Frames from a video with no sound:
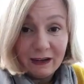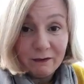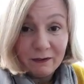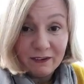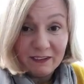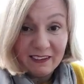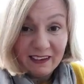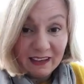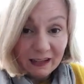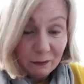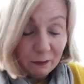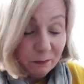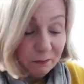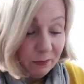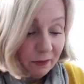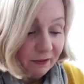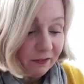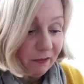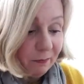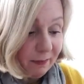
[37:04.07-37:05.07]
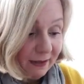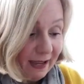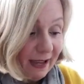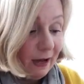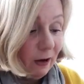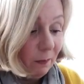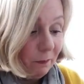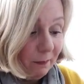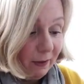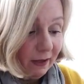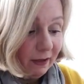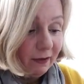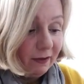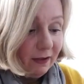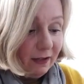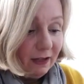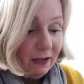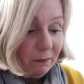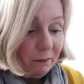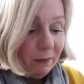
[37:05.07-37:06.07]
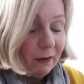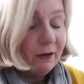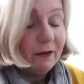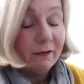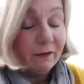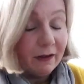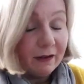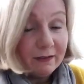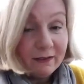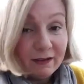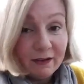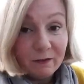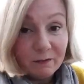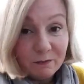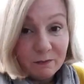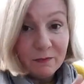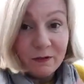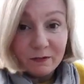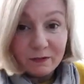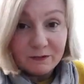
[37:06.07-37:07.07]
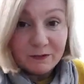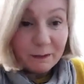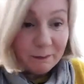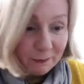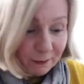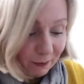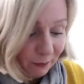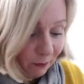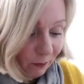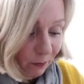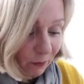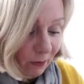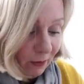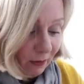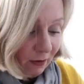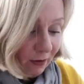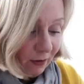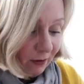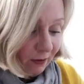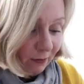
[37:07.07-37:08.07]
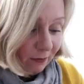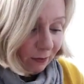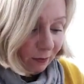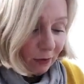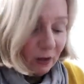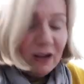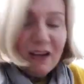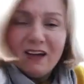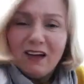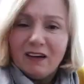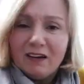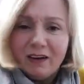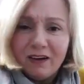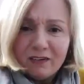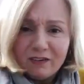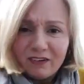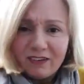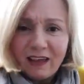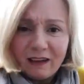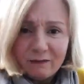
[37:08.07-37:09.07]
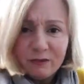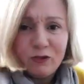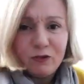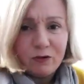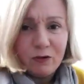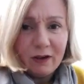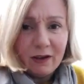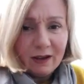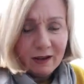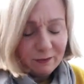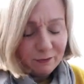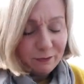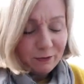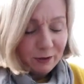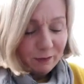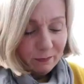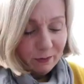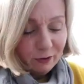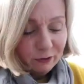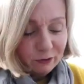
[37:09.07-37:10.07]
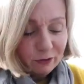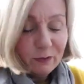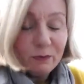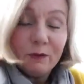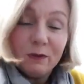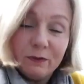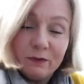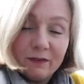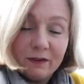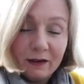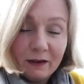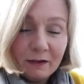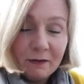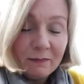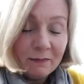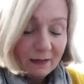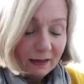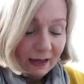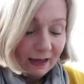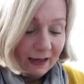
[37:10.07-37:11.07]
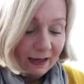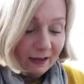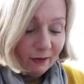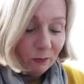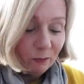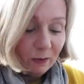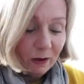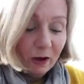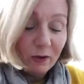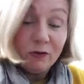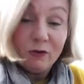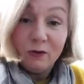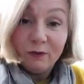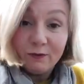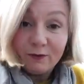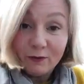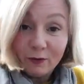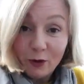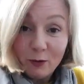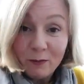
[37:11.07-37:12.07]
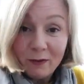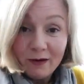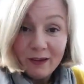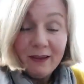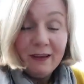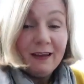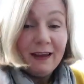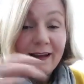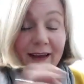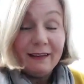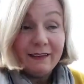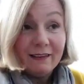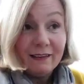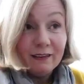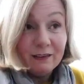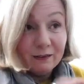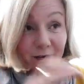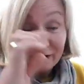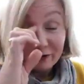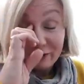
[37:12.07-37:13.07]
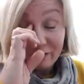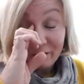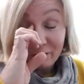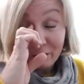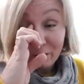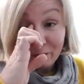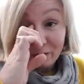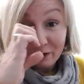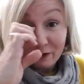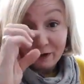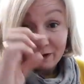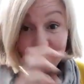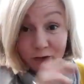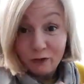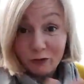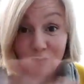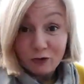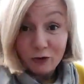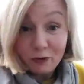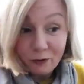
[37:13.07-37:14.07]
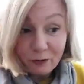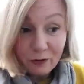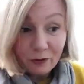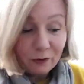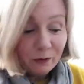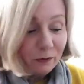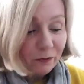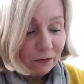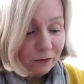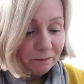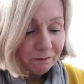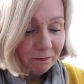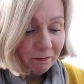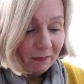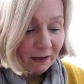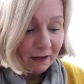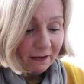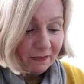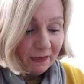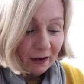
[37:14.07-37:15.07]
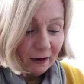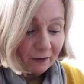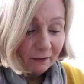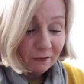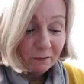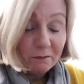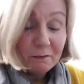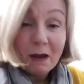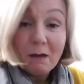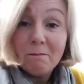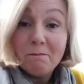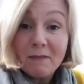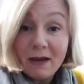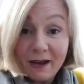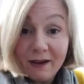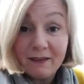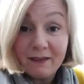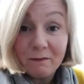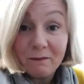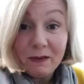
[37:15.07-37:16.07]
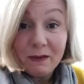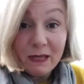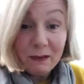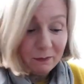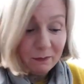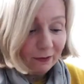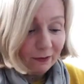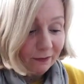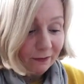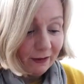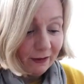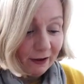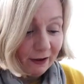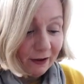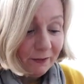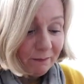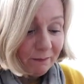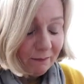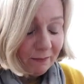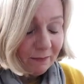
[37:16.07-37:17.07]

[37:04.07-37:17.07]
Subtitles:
everything that would possibly help me, because I did the typical, thought, oh, I'll just have a try at free motion quilting, and went on YouTube and looked at all the tutorials, and there are some amazing people on there.